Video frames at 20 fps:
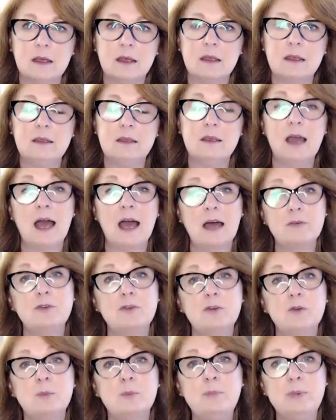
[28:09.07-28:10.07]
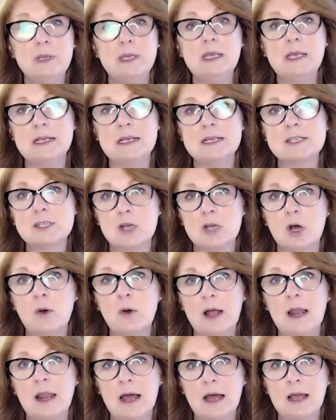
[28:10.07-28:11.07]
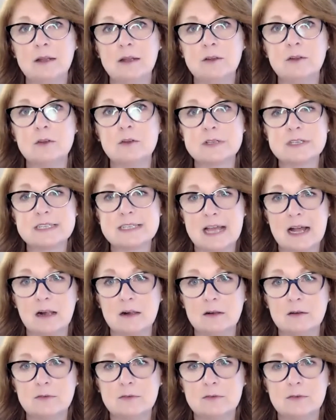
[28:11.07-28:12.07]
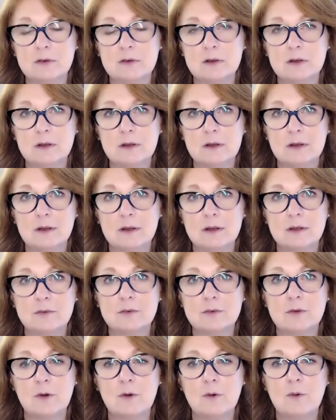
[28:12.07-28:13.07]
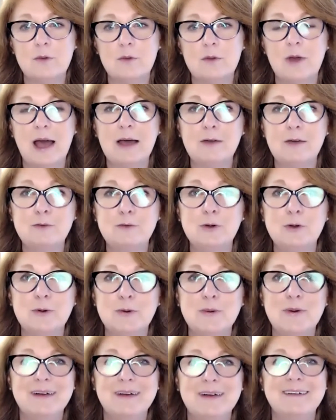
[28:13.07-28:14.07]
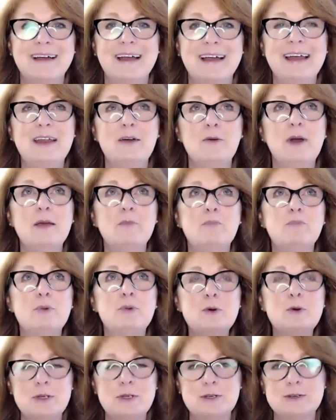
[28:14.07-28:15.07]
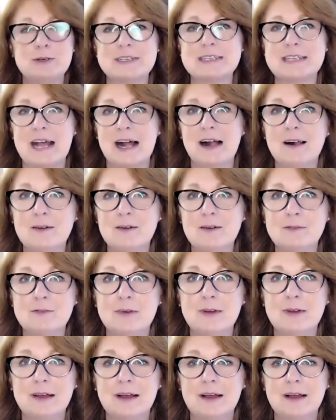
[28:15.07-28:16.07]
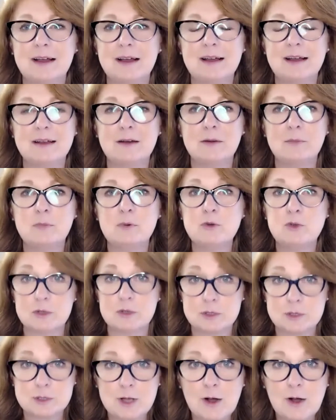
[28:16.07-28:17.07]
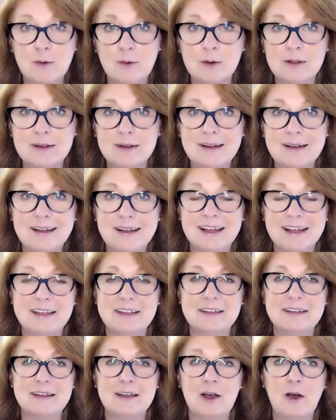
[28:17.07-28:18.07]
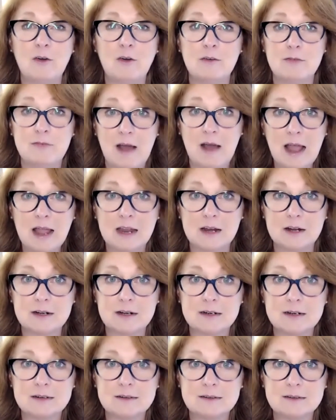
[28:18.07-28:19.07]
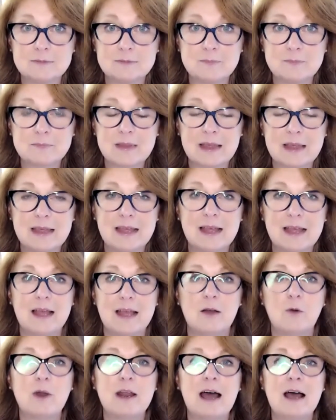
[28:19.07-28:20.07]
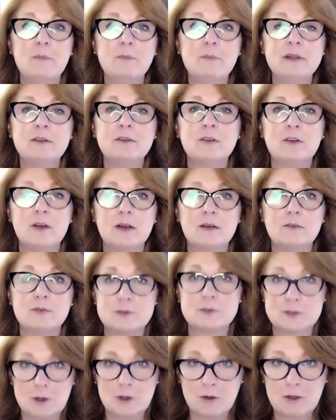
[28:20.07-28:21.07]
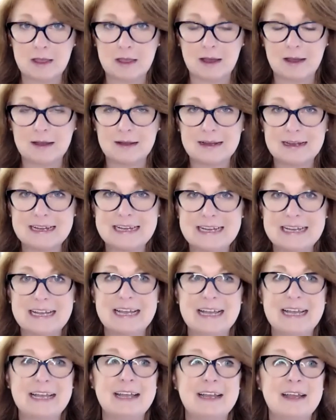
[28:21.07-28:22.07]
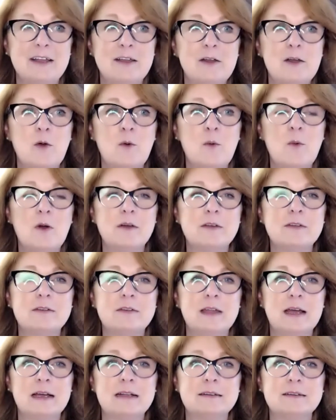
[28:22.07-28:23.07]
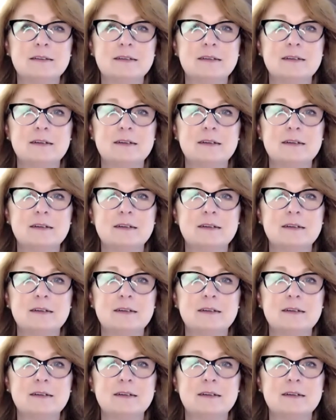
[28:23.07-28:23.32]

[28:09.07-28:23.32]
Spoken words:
you have to be so aligned yourself. So you have to, in a way, put yourself, put your soul on fire. What happened for Sonia was that